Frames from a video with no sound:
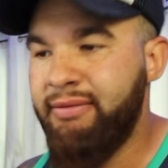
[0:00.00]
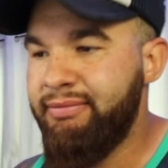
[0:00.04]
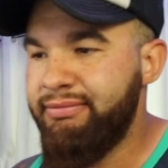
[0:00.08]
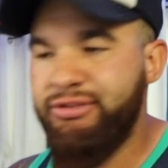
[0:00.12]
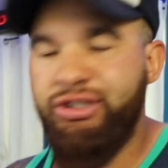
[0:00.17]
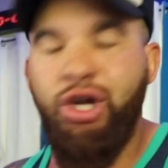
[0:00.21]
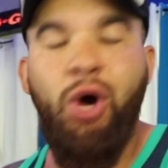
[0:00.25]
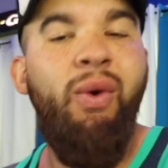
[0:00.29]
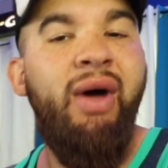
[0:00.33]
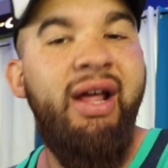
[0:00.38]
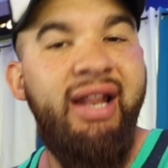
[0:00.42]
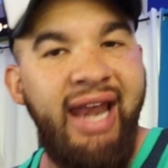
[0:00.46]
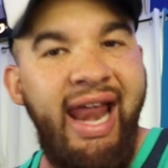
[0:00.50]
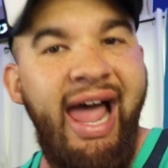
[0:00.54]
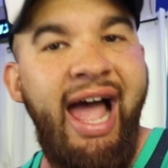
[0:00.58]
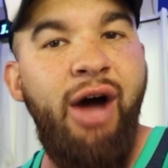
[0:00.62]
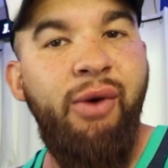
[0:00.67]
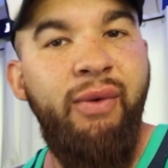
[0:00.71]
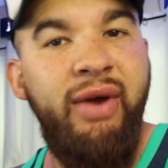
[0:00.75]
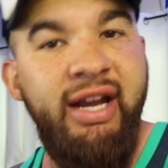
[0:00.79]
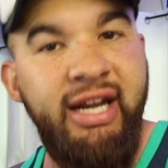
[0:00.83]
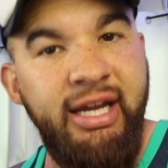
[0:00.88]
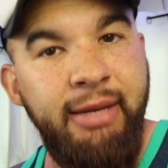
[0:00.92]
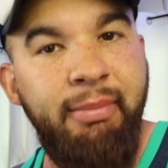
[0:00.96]
Don't allow
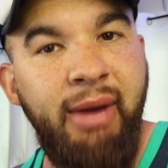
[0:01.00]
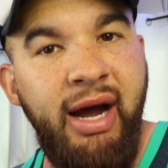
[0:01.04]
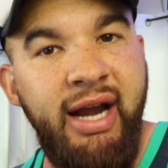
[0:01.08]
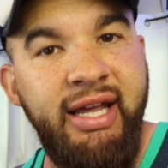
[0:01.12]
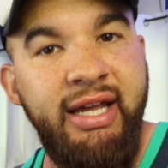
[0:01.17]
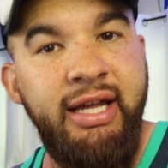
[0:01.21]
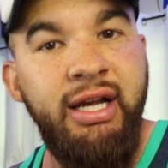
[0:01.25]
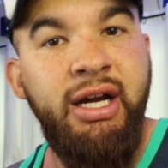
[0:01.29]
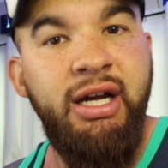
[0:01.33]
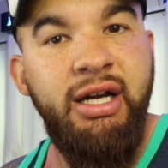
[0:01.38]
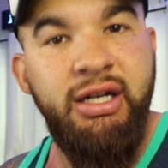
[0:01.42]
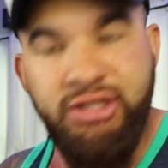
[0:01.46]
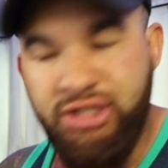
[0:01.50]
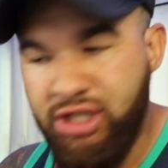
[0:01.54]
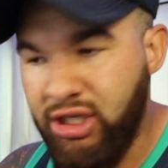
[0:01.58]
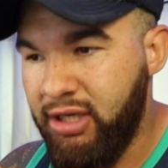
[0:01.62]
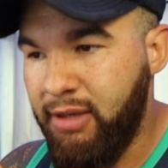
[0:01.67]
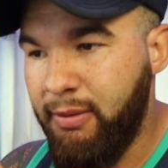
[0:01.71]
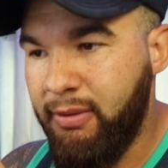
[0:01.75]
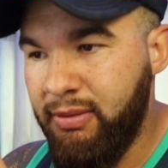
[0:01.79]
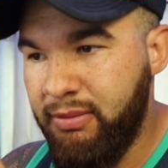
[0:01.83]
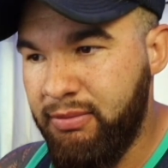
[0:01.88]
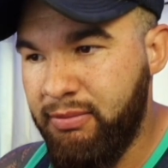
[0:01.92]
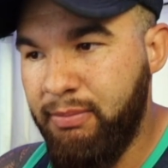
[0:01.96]
anybody
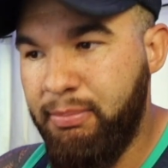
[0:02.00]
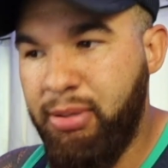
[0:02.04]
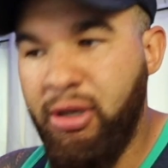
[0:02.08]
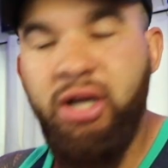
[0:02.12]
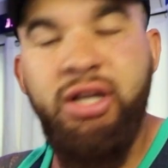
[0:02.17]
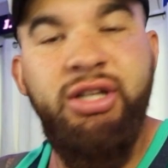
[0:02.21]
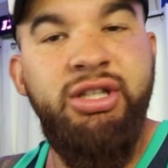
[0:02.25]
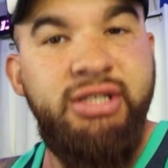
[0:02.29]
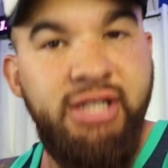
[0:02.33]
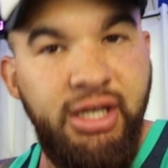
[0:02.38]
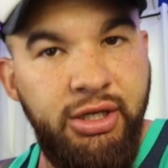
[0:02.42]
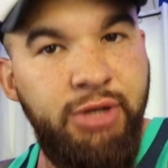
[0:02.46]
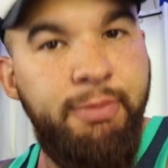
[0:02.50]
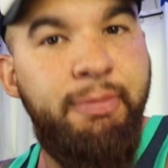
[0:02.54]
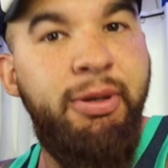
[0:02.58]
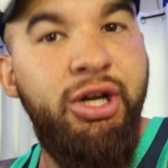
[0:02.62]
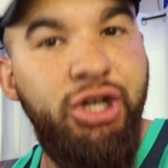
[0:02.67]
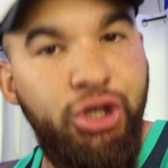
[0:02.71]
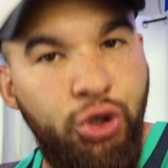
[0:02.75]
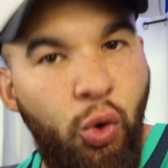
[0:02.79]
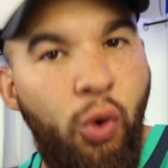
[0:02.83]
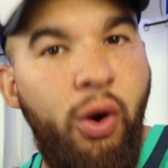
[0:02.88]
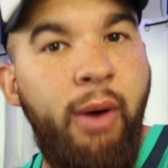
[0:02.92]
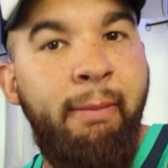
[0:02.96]
to put
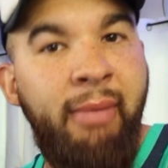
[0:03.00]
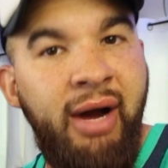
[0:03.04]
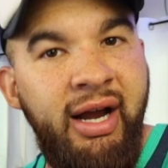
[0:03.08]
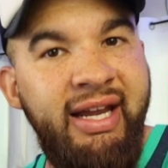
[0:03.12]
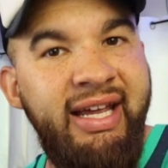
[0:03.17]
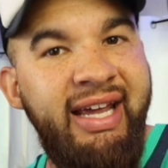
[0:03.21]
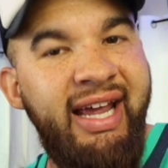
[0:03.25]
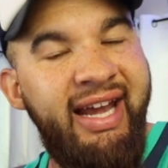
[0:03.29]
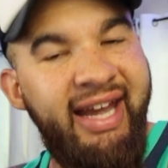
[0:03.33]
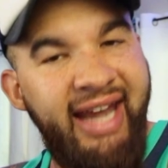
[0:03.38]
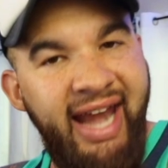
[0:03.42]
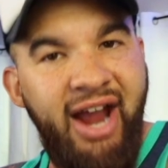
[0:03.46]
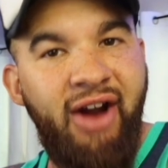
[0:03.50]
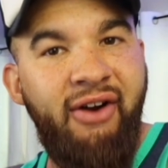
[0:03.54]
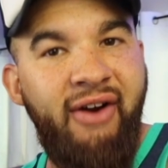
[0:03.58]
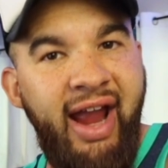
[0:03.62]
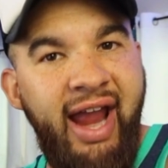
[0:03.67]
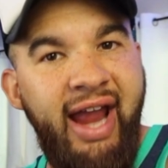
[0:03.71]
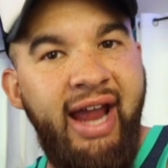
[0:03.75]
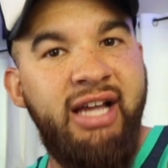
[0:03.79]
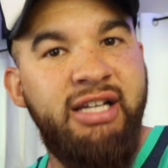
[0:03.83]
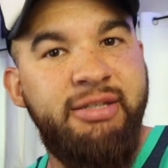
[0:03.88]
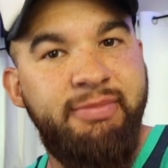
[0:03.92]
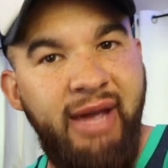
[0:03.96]
your money in their
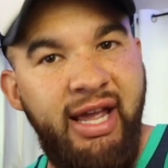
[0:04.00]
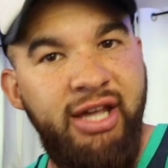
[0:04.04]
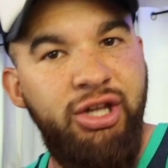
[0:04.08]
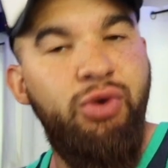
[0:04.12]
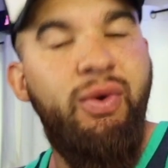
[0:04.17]
hands, man.